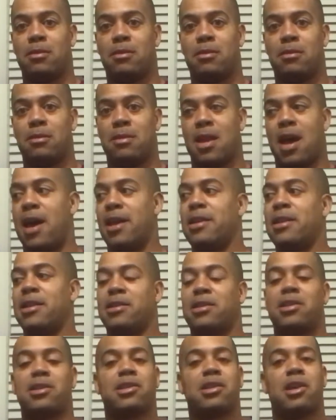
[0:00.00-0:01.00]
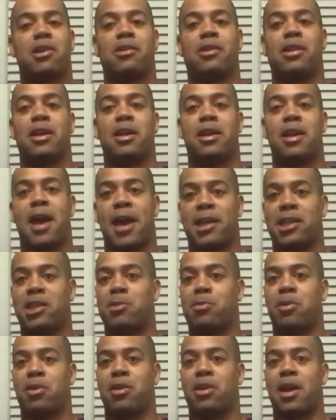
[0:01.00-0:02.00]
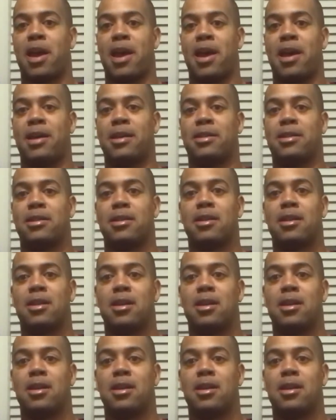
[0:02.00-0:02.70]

not necessarily an expert at